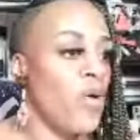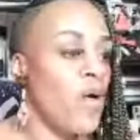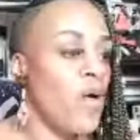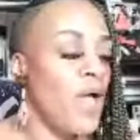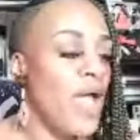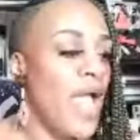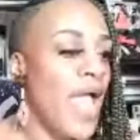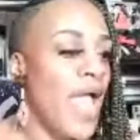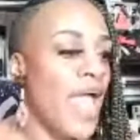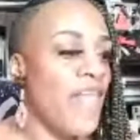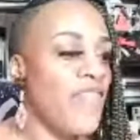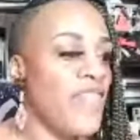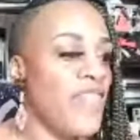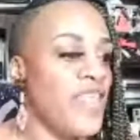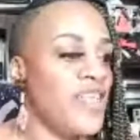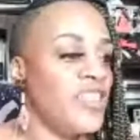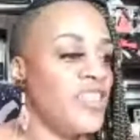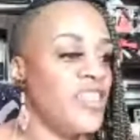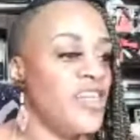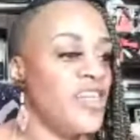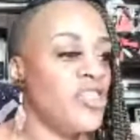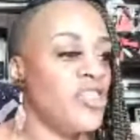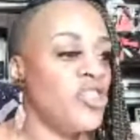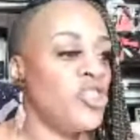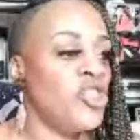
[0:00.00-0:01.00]
And this
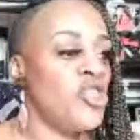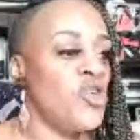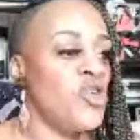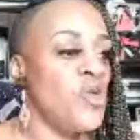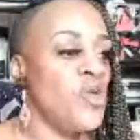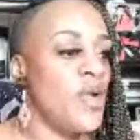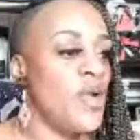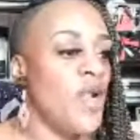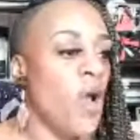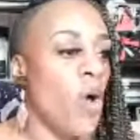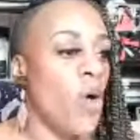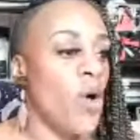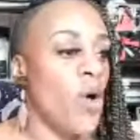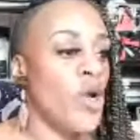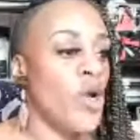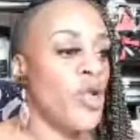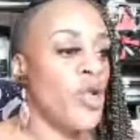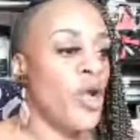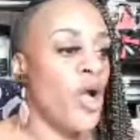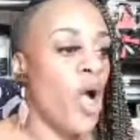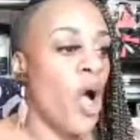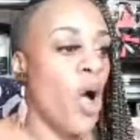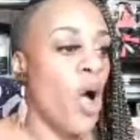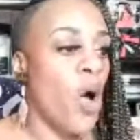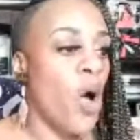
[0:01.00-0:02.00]
is do it on your
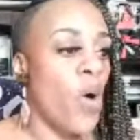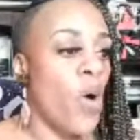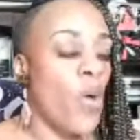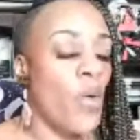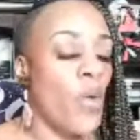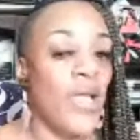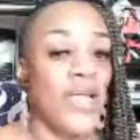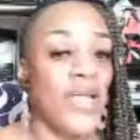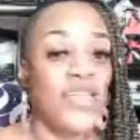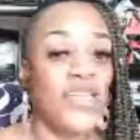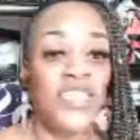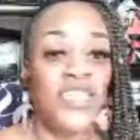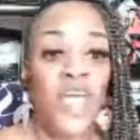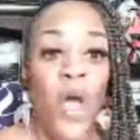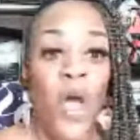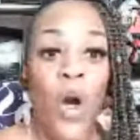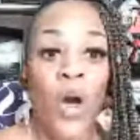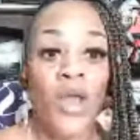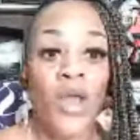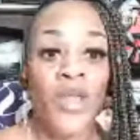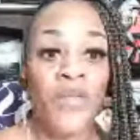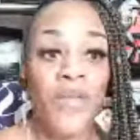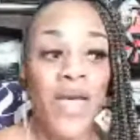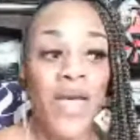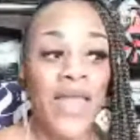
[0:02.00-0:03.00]
own. It's an
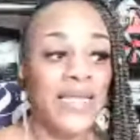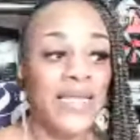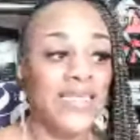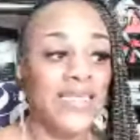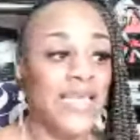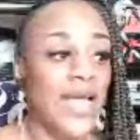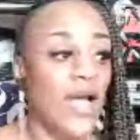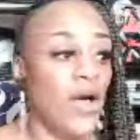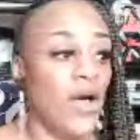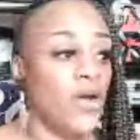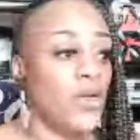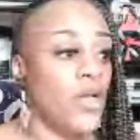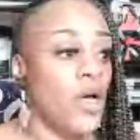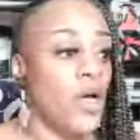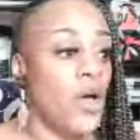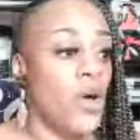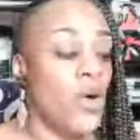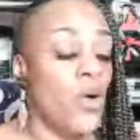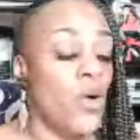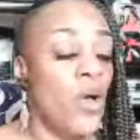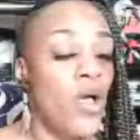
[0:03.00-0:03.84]
automatic download.